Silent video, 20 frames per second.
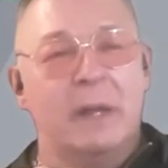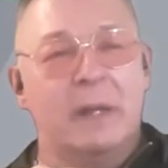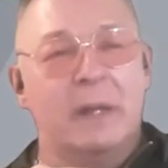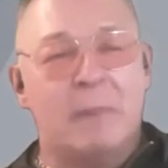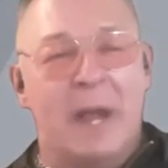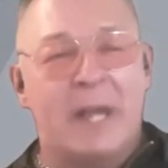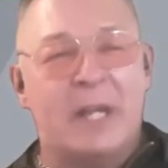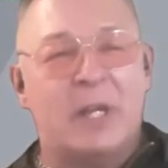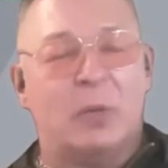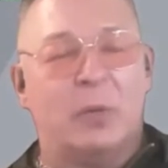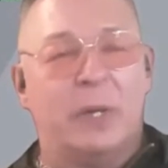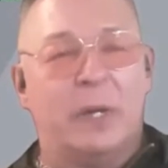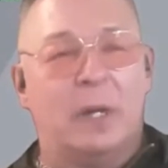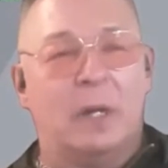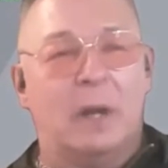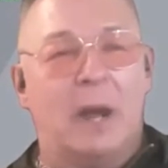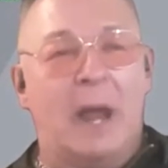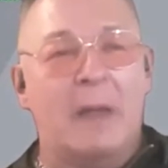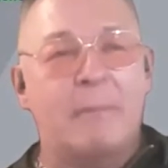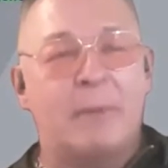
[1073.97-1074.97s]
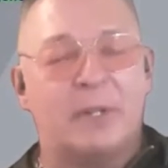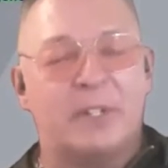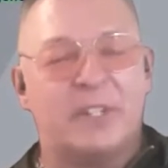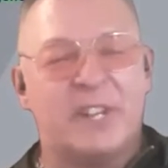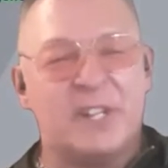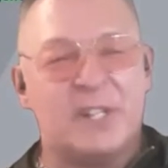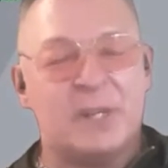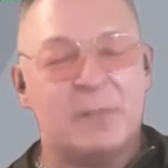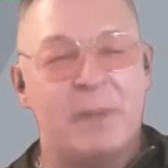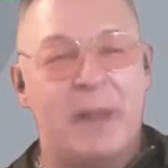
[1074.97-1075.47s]
In my career, I
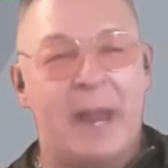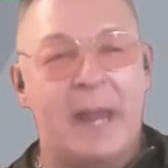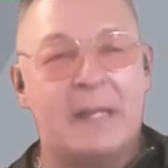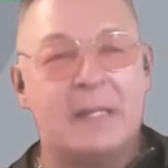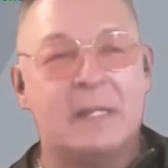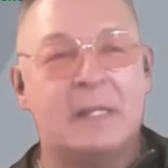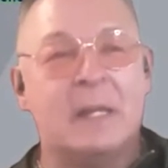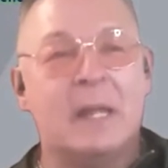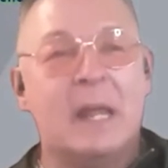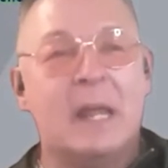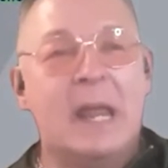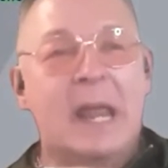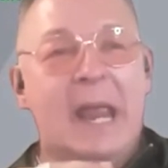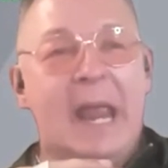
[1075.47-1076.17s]
participated